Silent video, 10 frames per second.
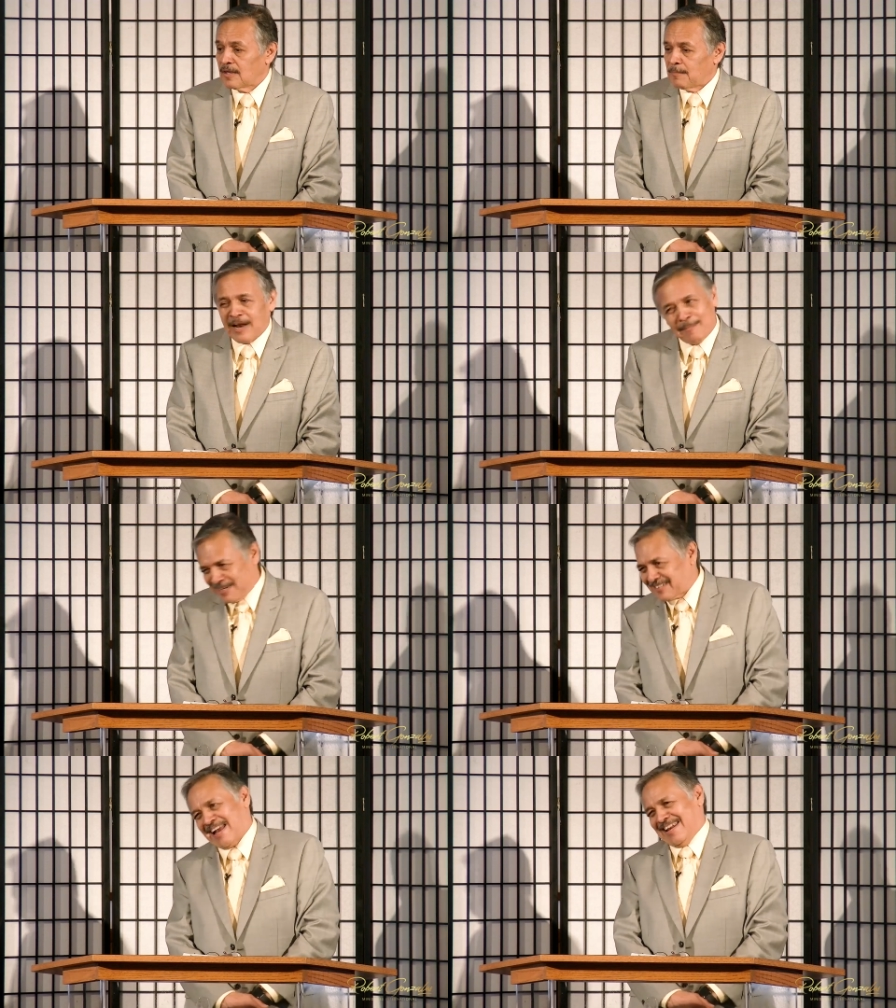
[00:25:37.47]
But I'm
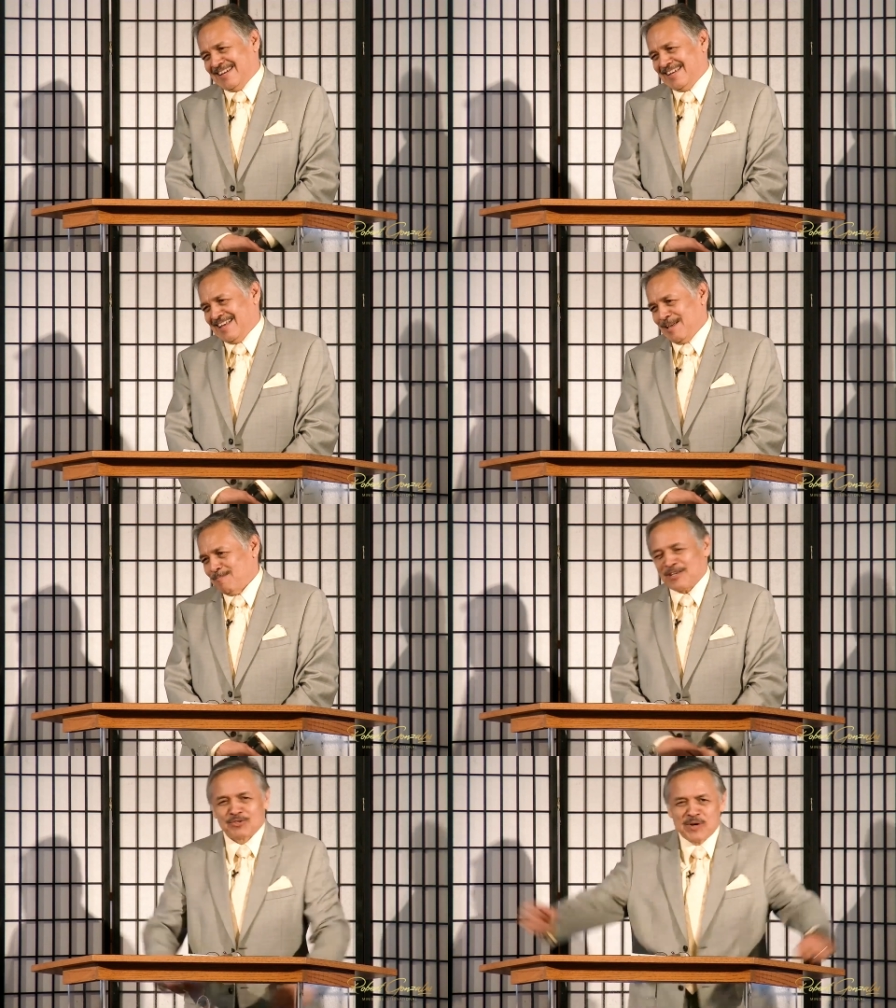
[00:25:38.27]
excited
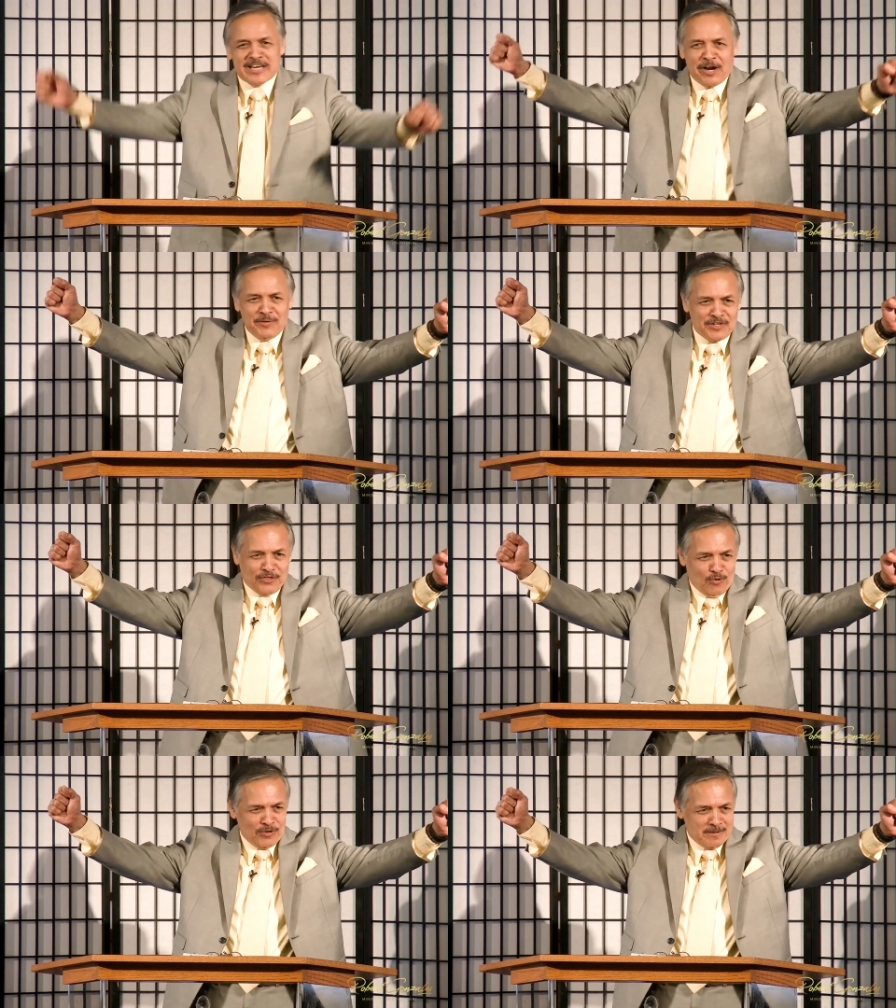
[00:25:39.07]
because we carry
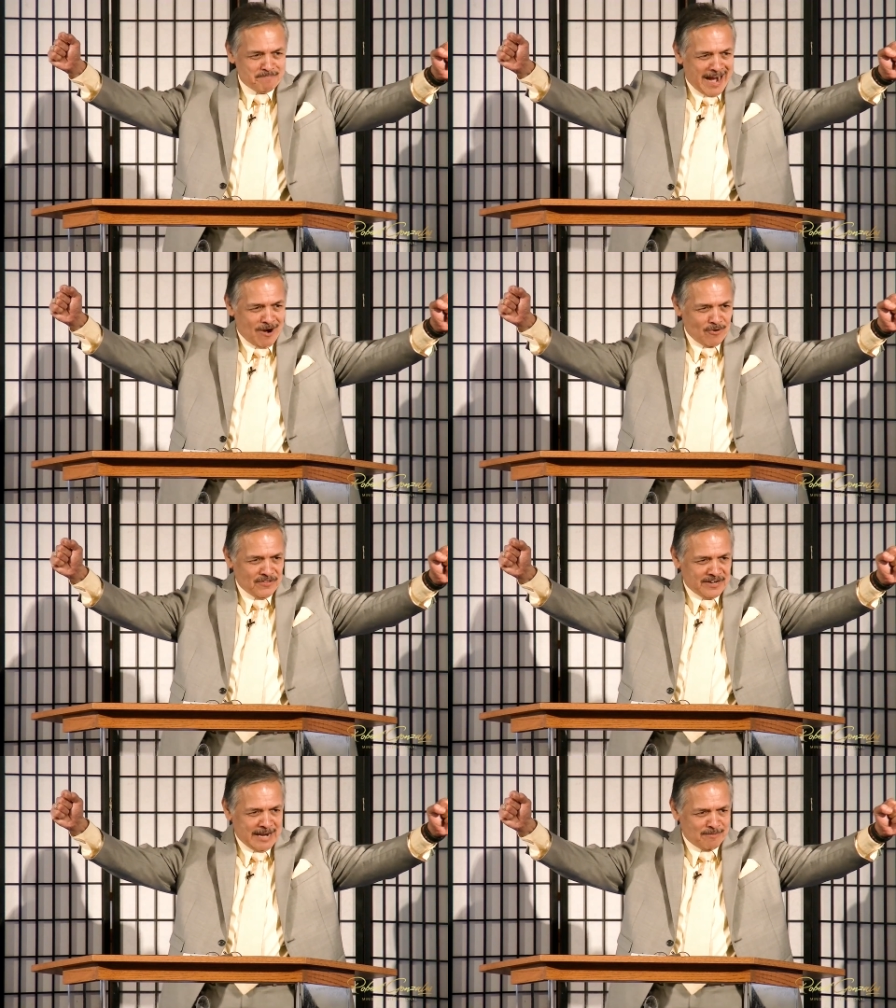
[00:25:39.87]
authority and power
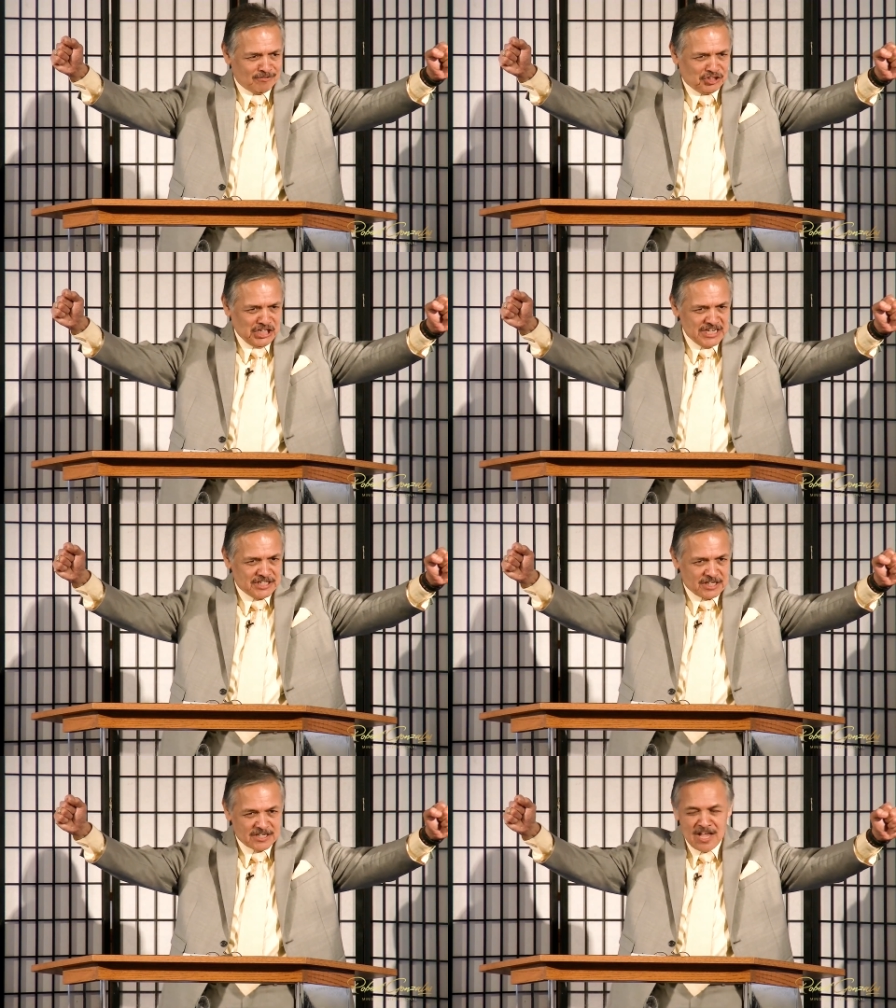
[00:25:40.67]
in the name of
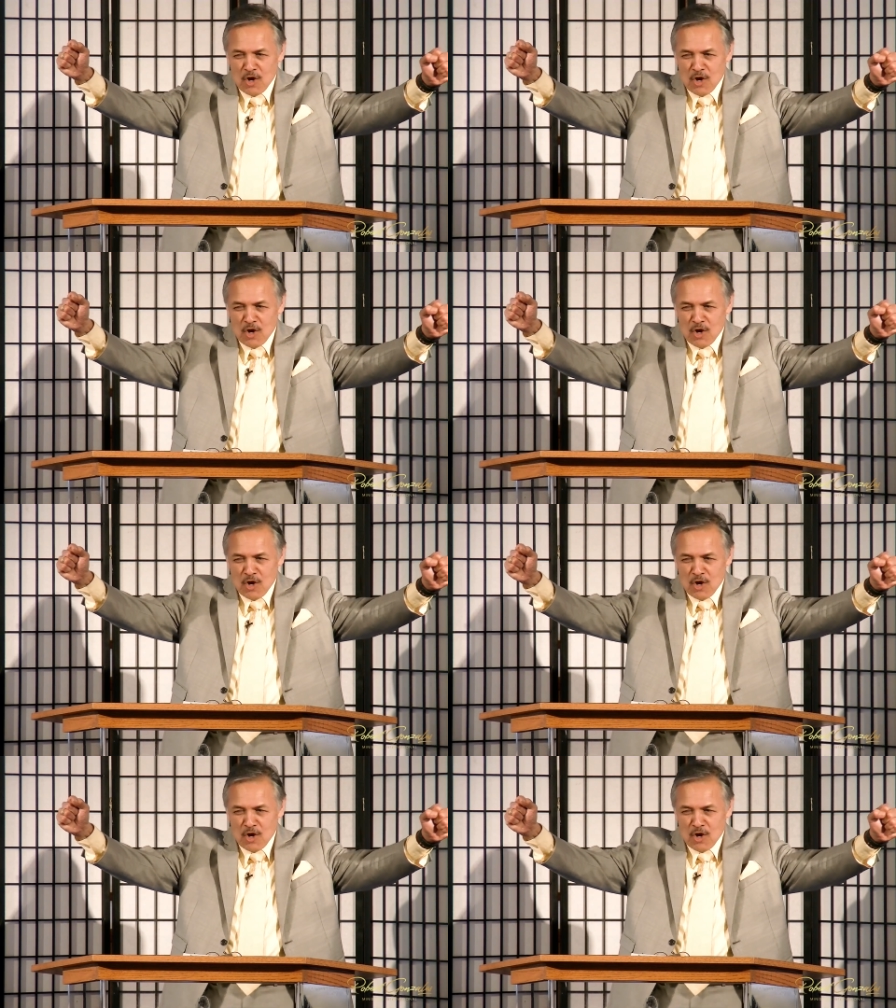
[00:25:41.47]
Jesus.